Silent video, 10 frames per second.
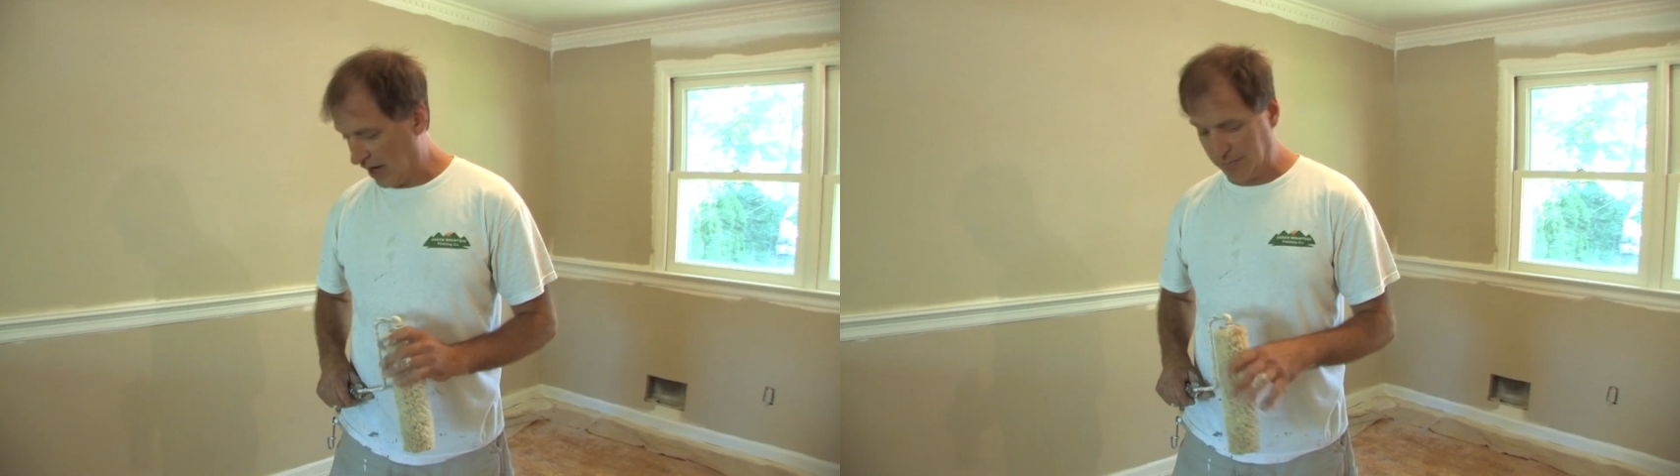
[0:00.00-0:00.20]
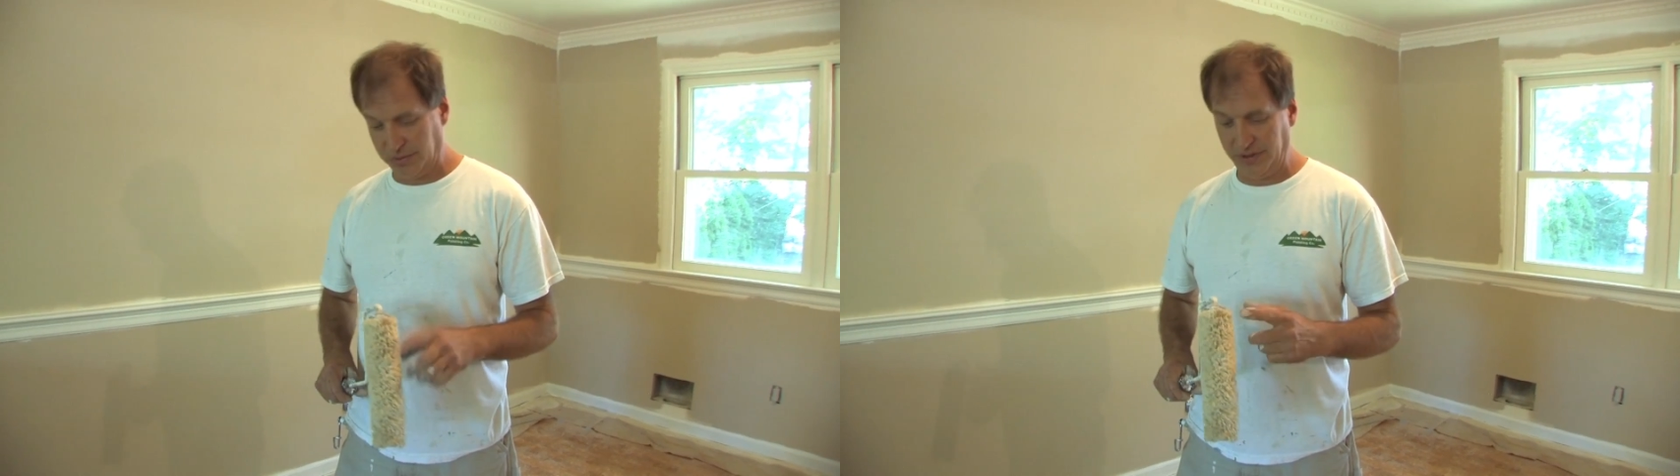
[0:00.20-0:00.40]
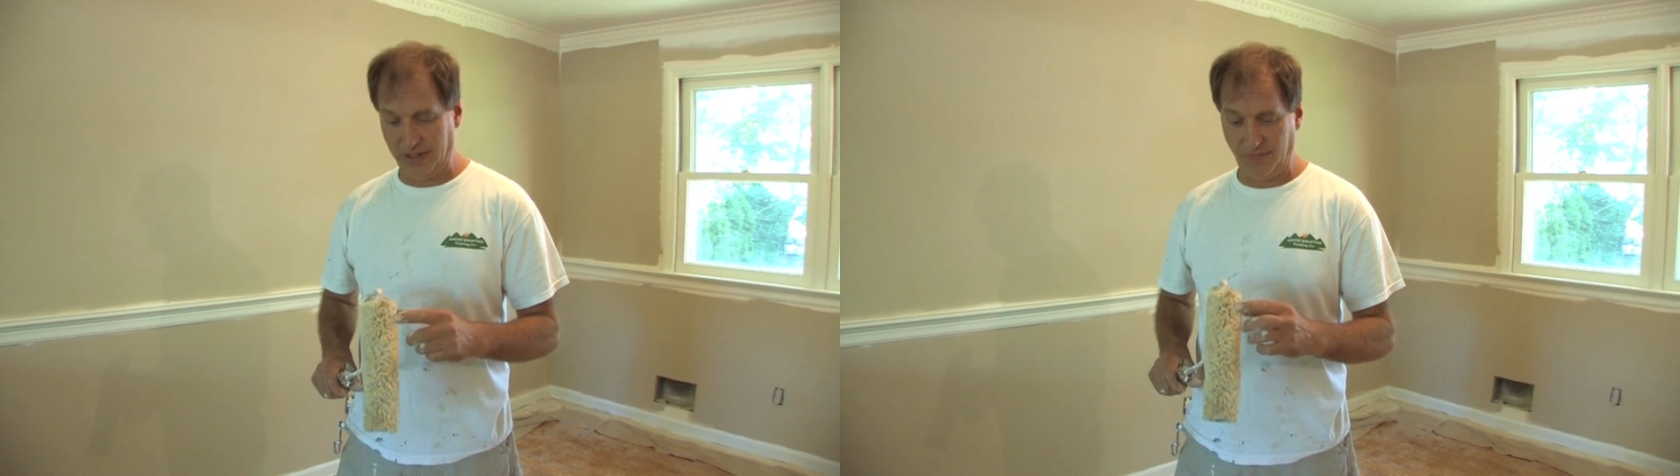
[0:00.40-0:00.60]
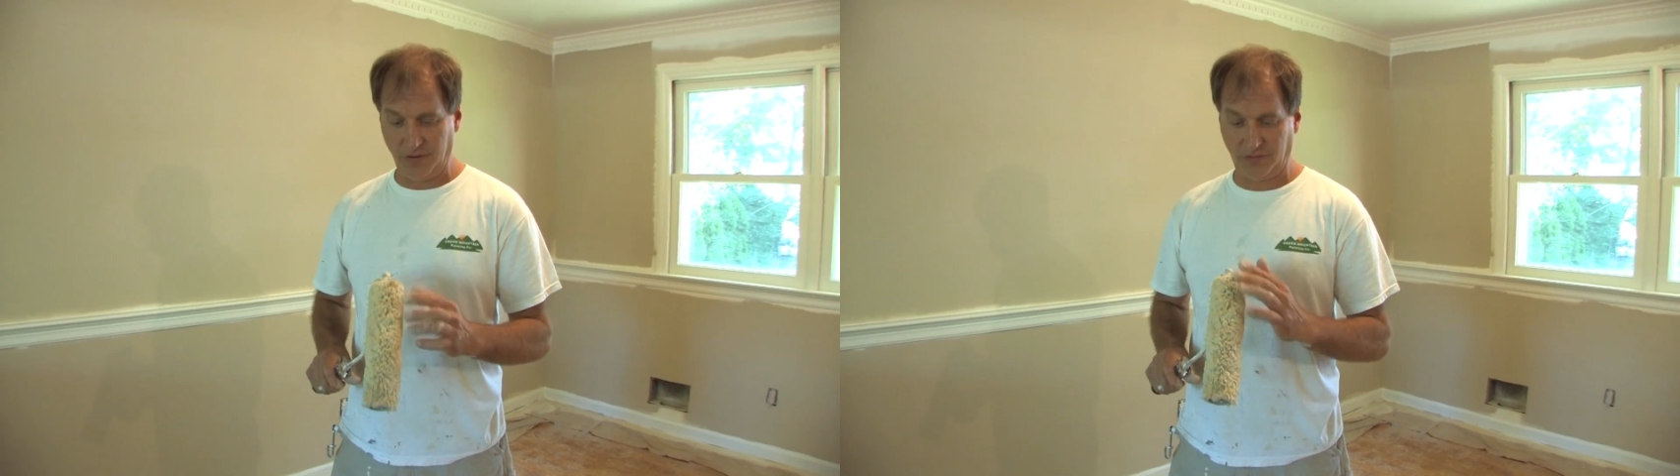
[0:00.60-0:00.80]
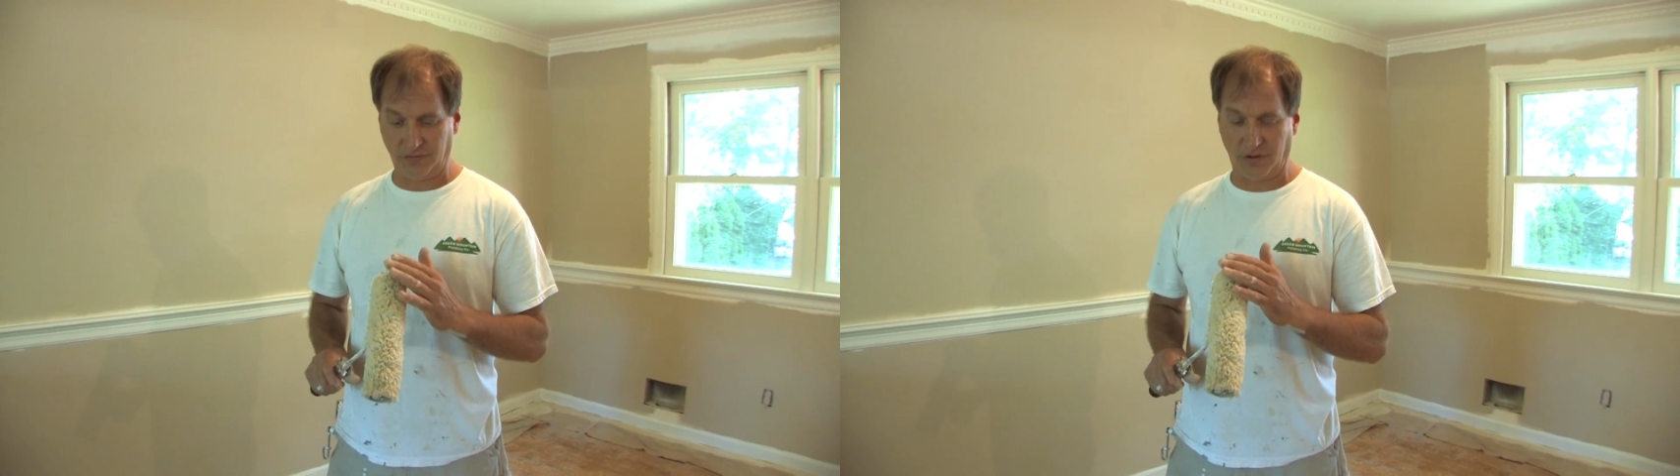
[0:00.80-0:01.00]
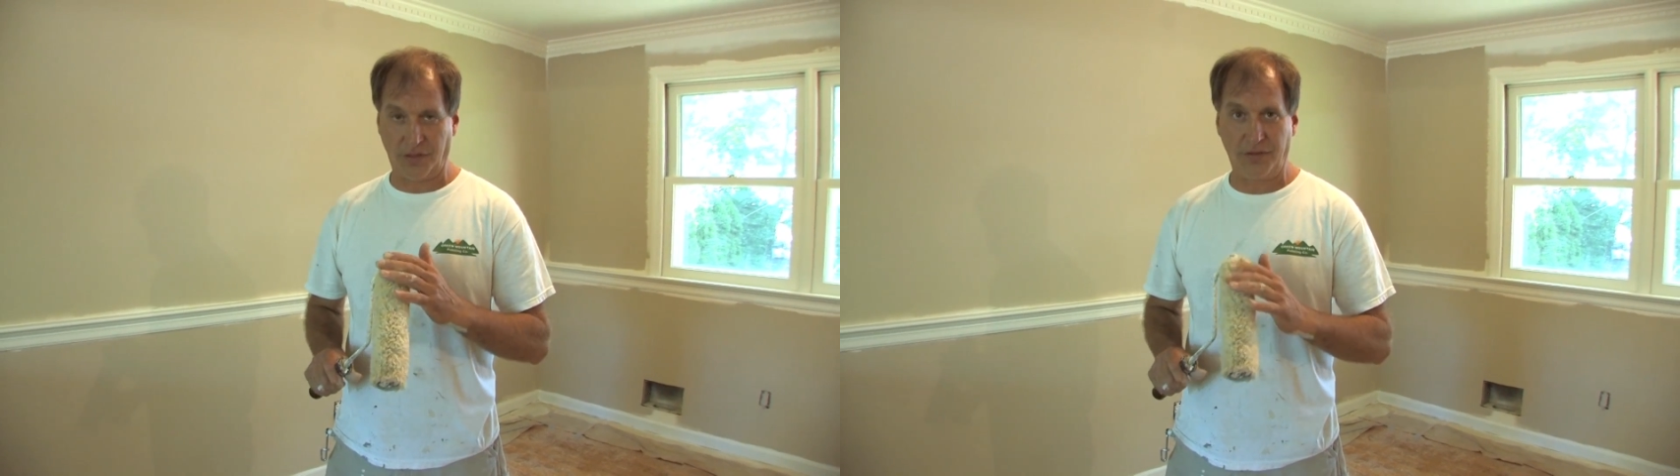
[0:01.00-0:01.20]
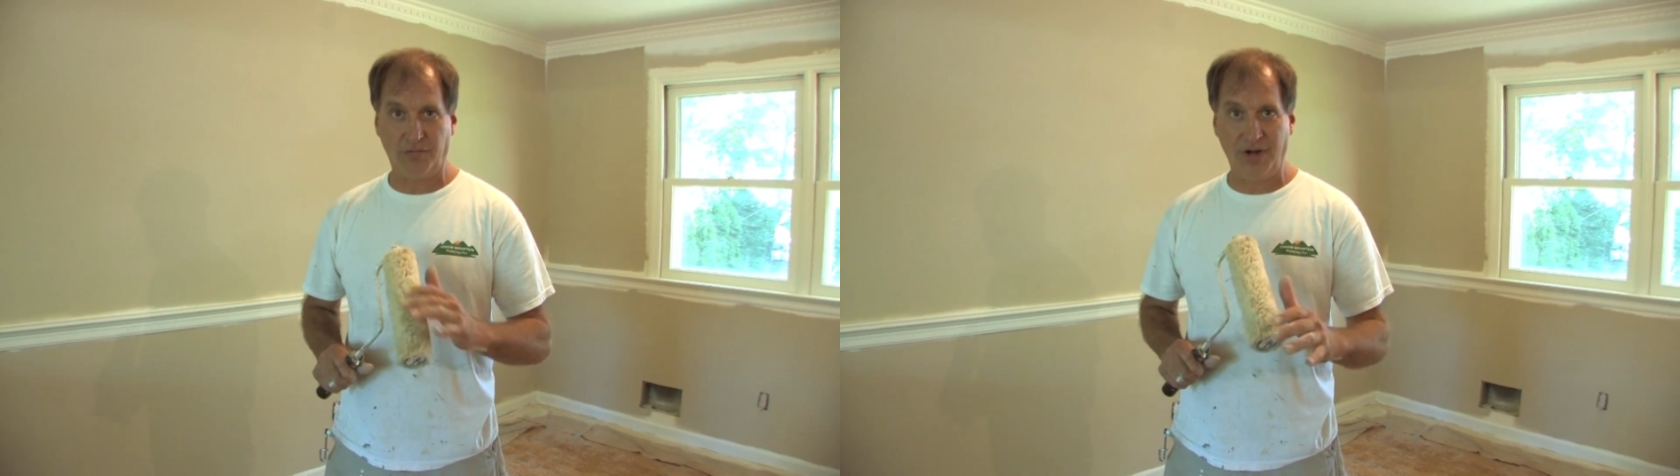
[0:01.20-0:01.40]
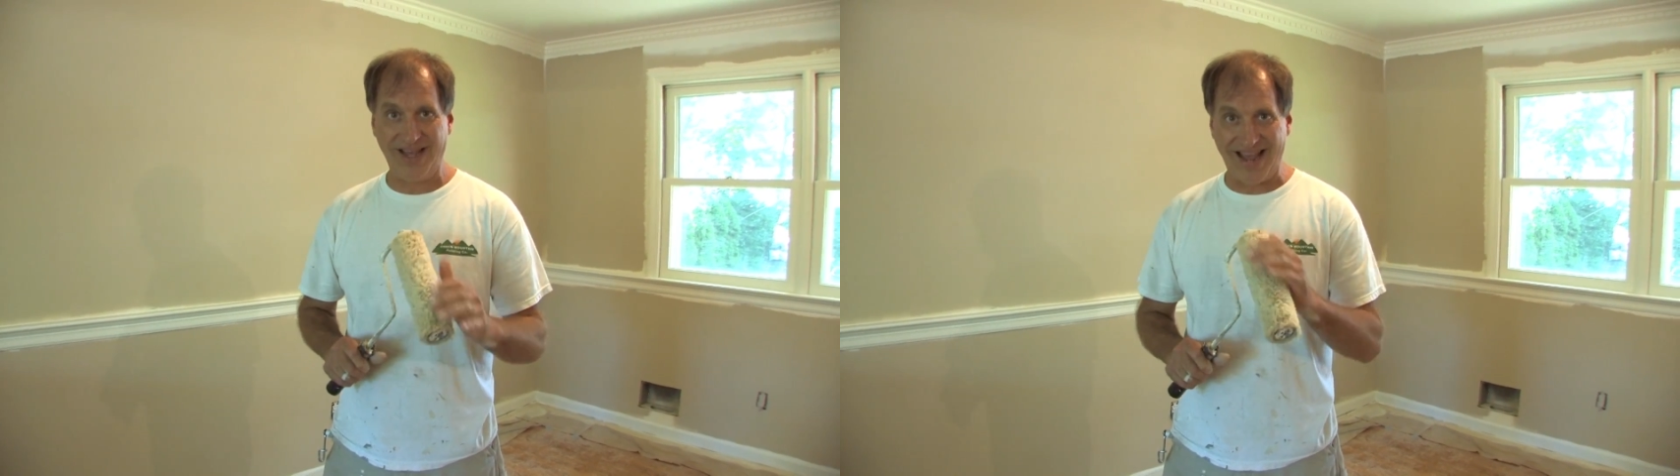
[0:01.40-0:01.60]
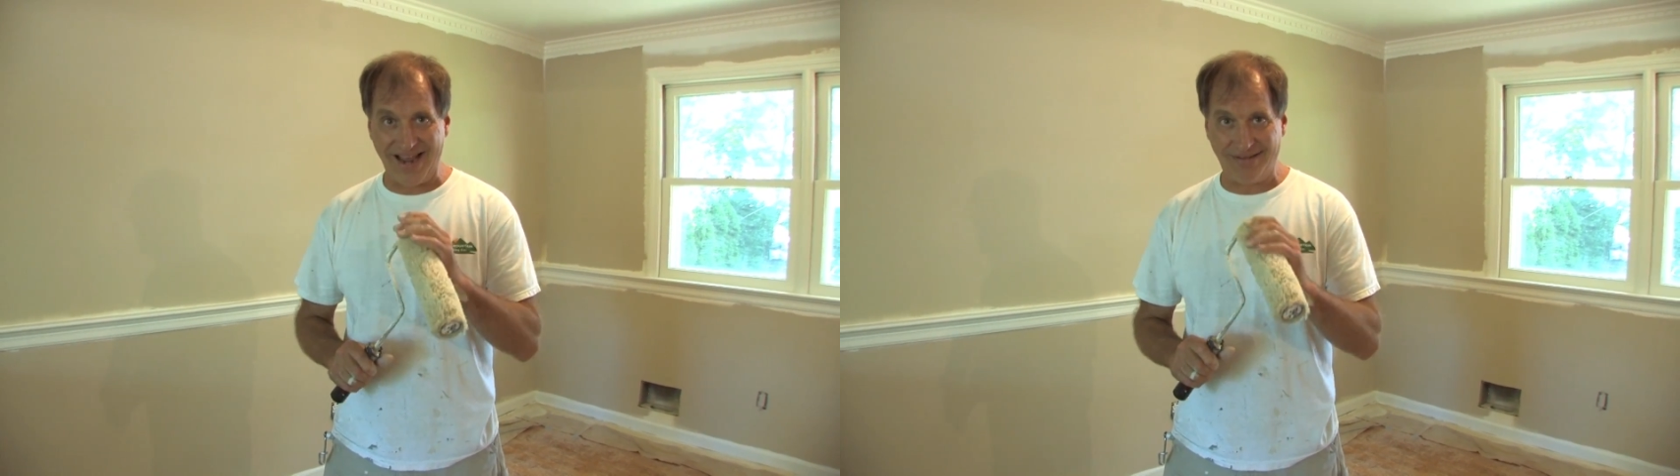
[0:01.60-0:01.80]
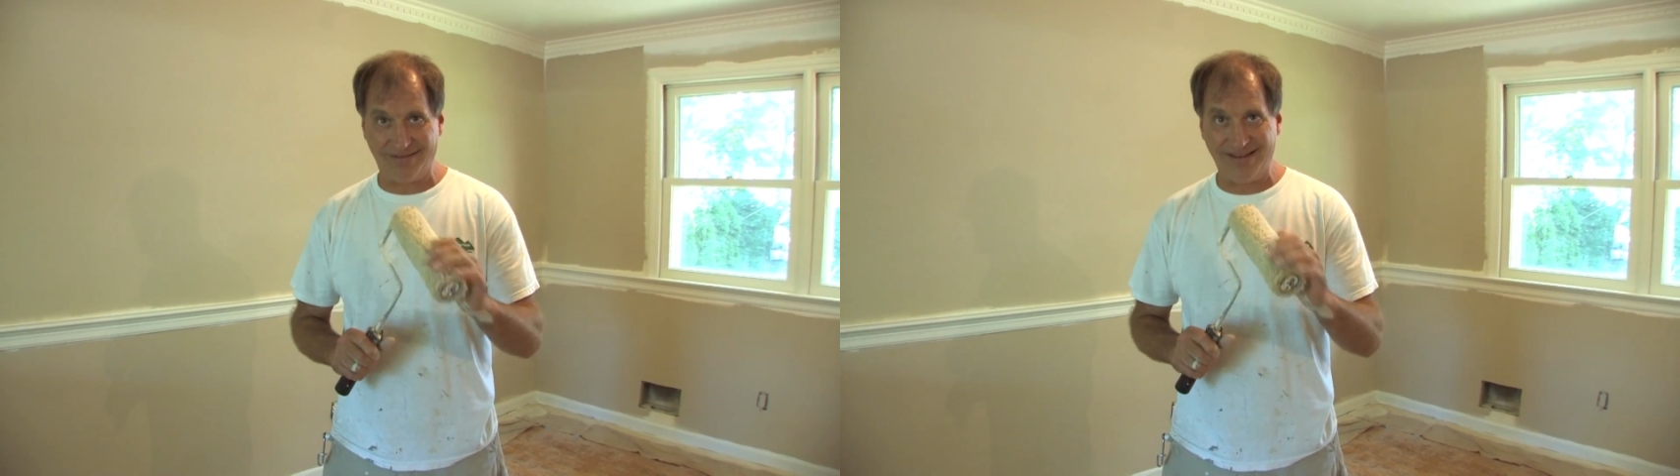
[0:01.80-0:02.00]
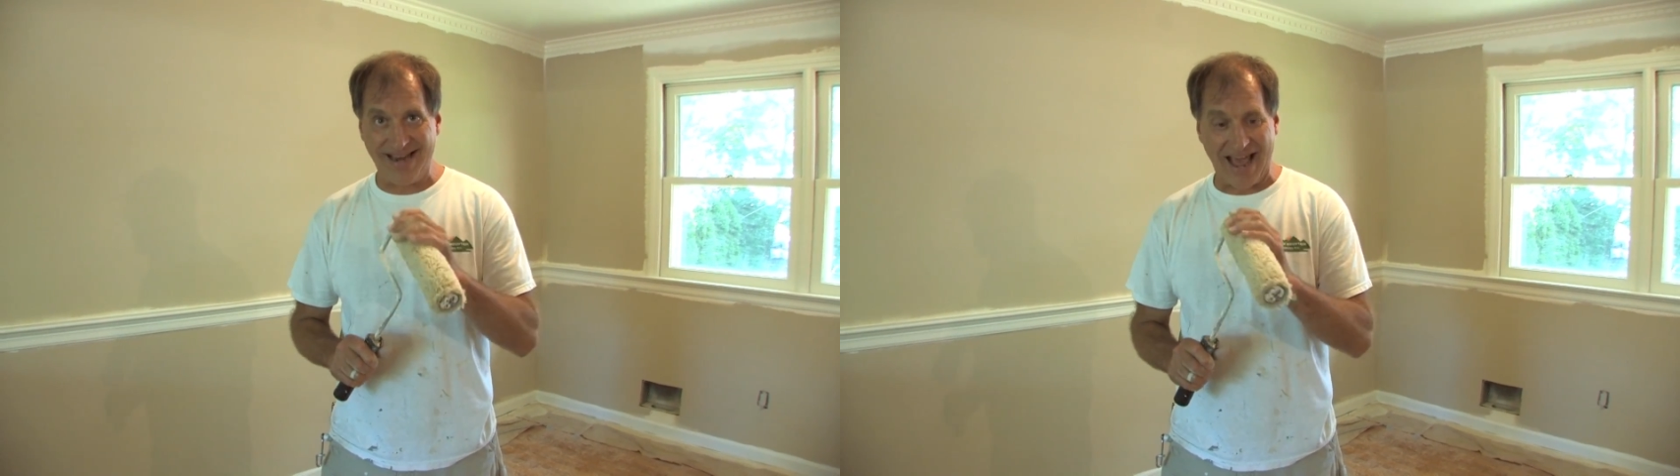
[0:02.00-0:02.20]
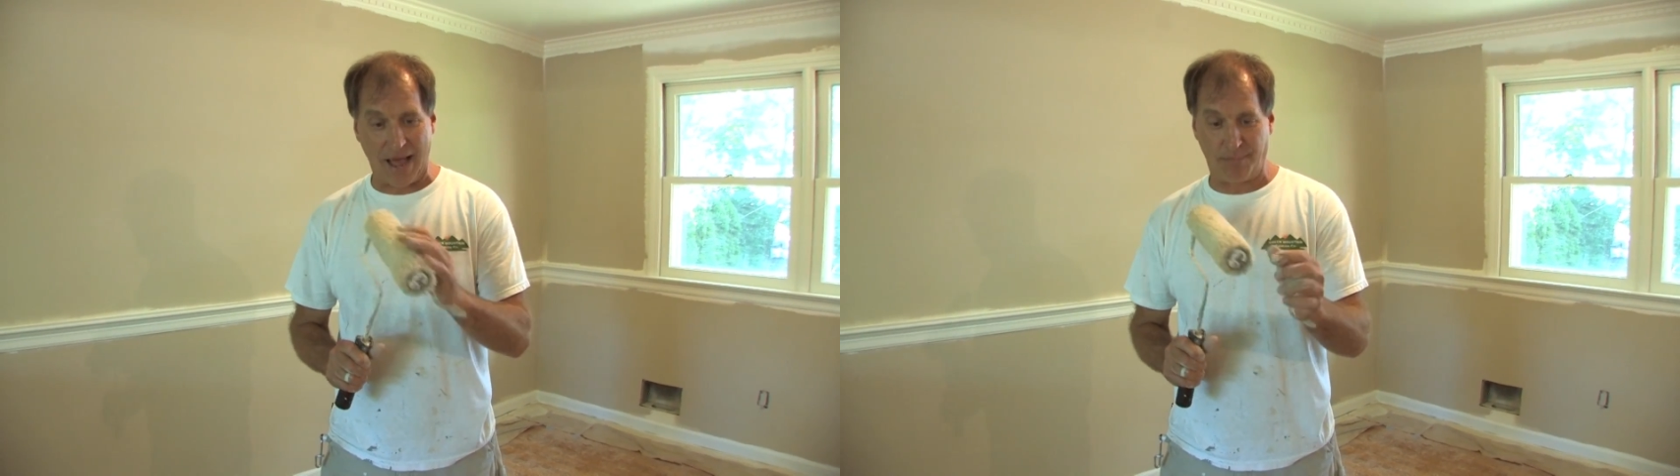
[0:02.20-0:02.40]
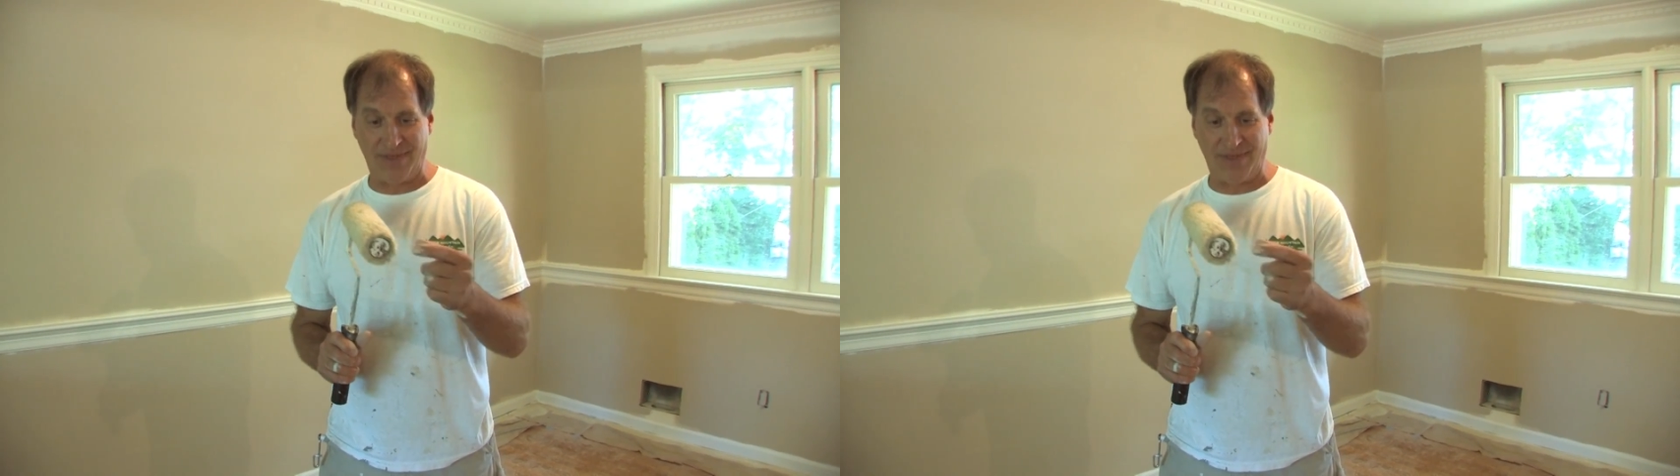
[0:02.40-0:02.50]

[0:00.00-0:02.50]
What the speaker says: I believe this is a 3/8 nap.